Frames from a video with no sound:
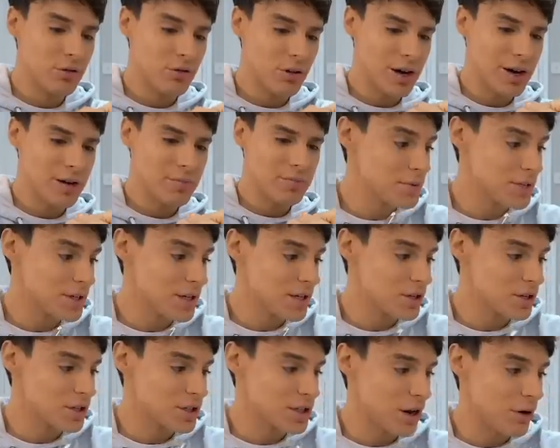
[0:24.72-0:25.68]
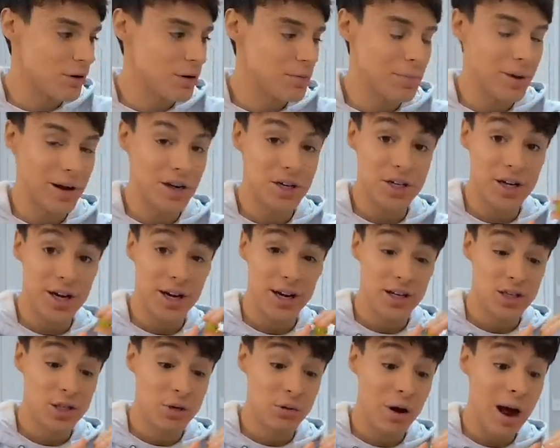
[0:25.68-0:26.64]
grapes into Sour Patch
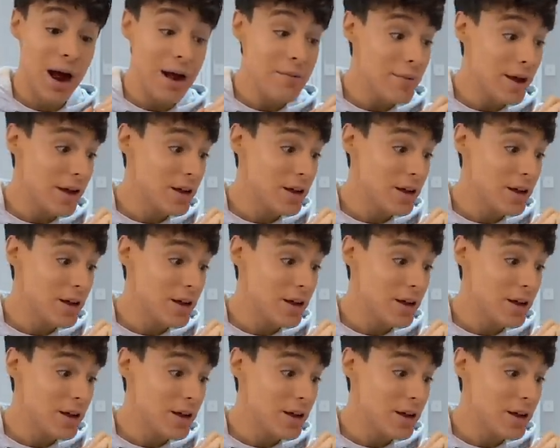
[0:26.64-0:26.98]
Kids, so I'm